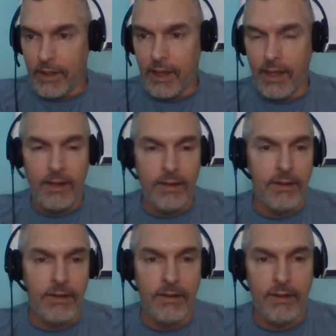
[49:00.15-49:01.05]
And,
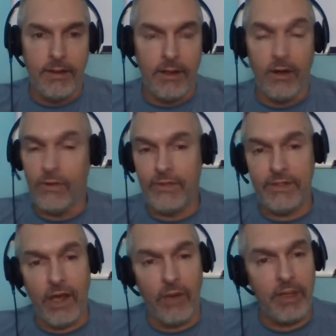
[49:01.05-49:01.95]
you know, if
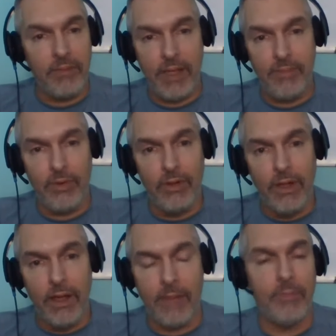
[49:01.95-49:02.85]
he's helping people,
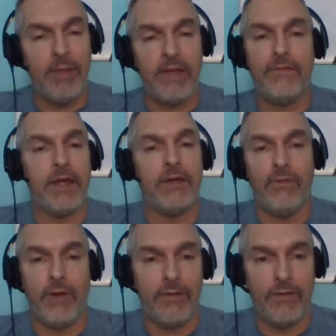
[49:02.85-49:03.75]
I'm a big fan
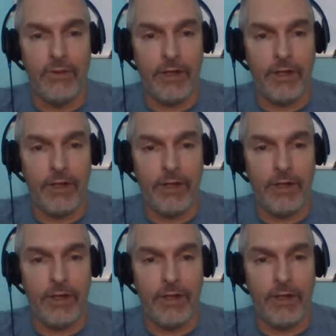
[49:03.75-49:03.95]
of whatever